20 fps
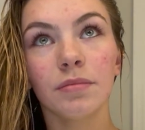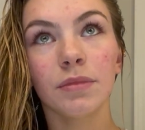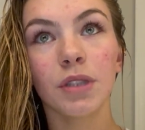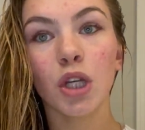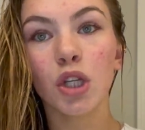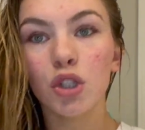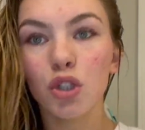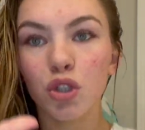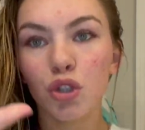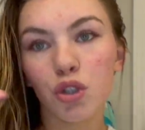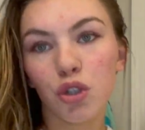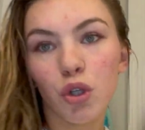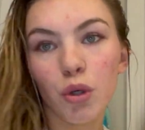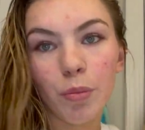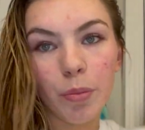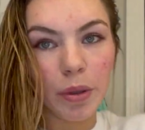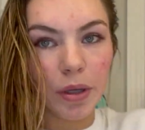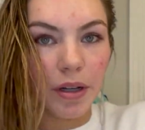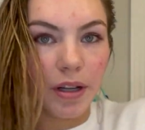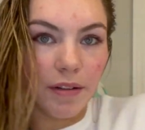
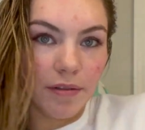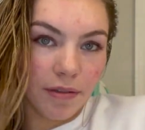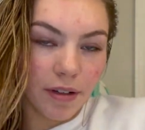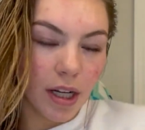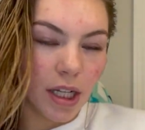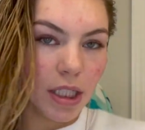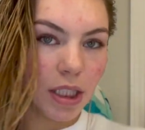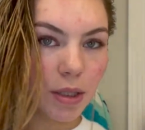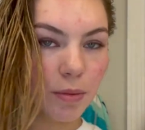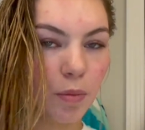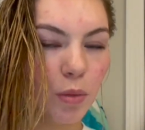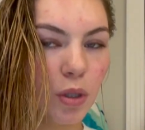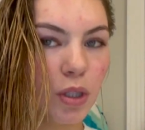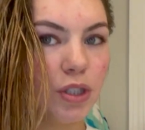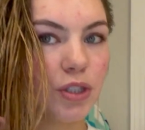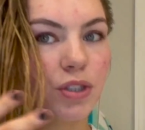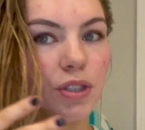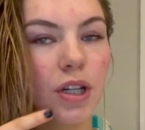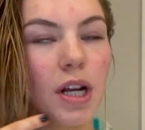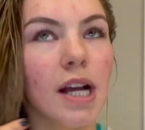super different or
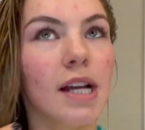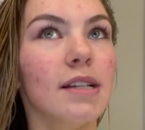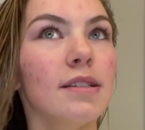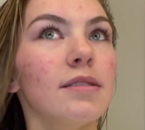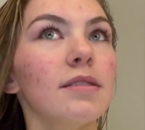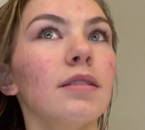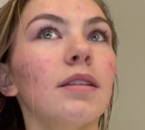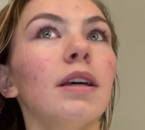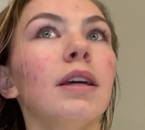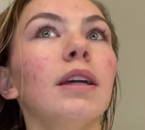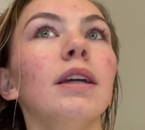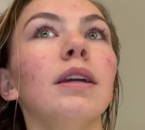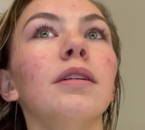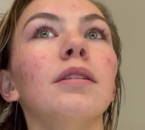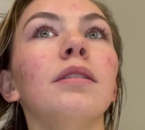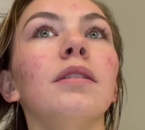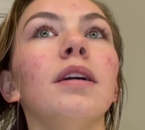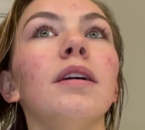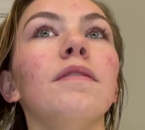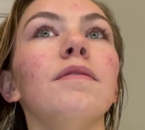moisturized. Like
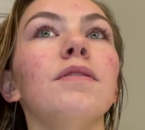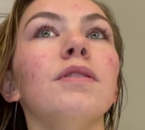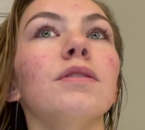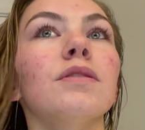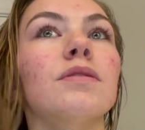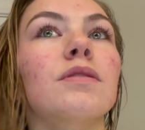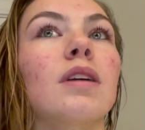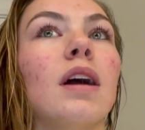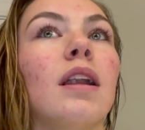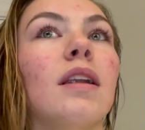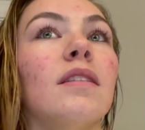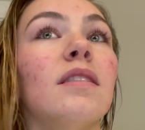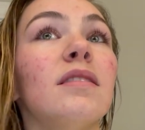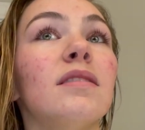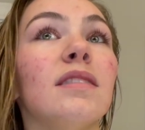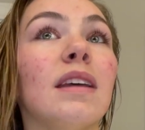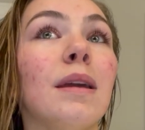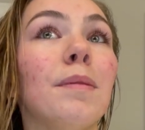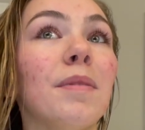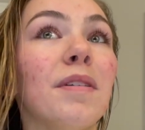it feels kind of the
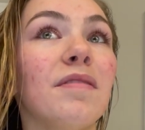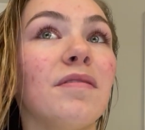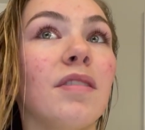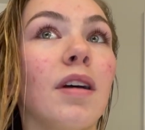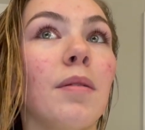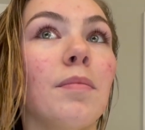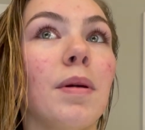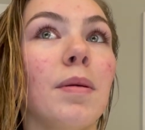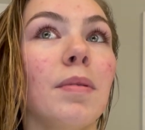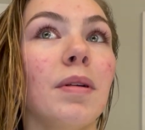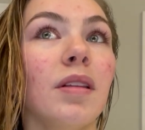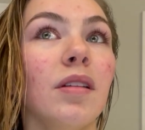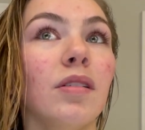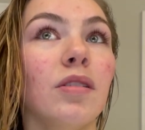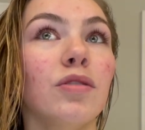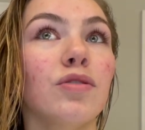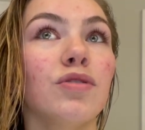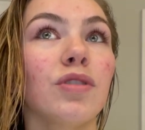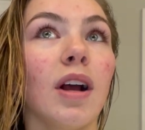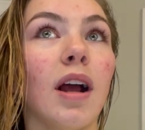same, if not maybe a little
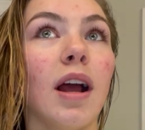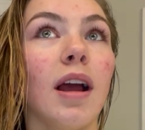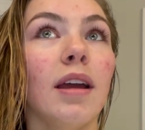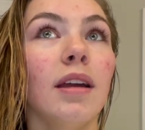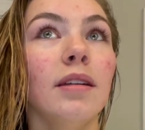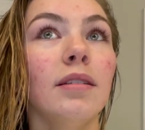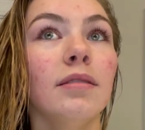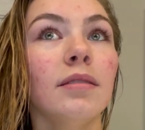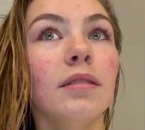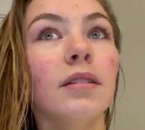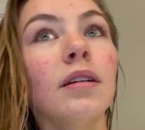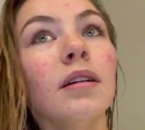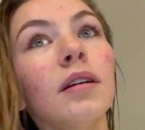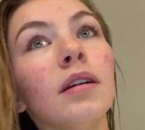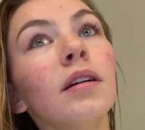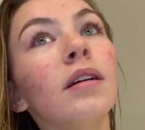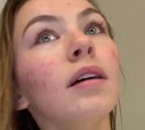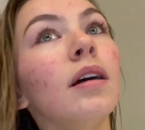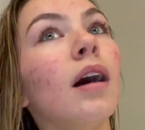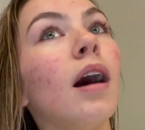dry.
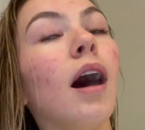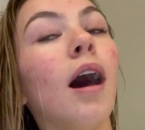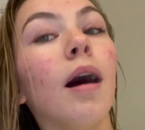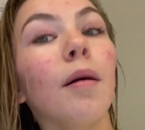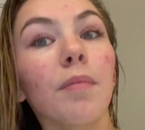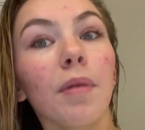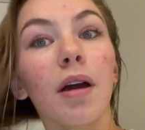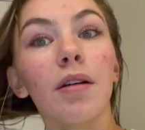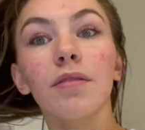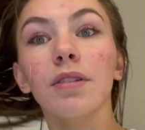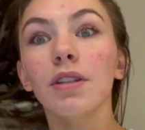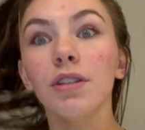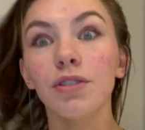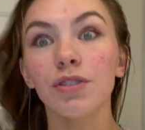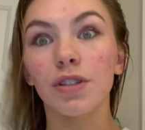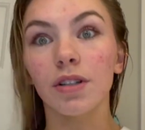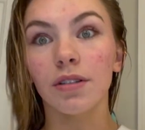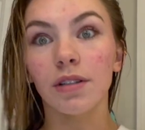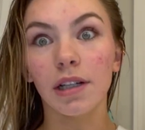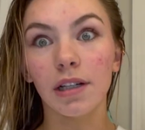I'm not really
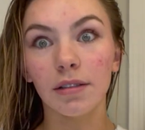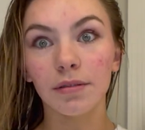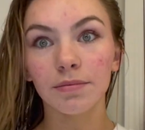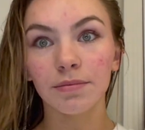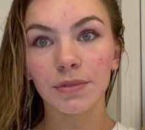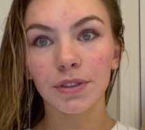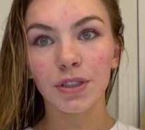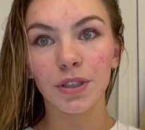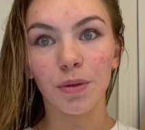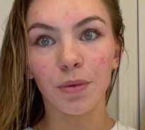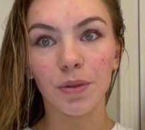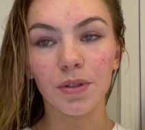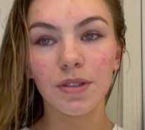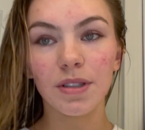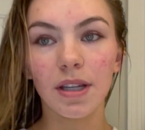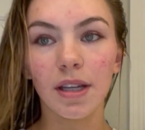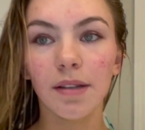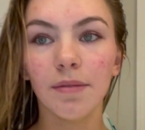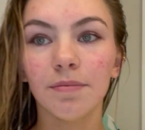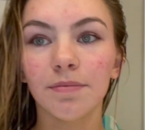sure though, so we'll
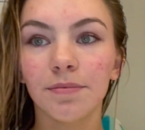see.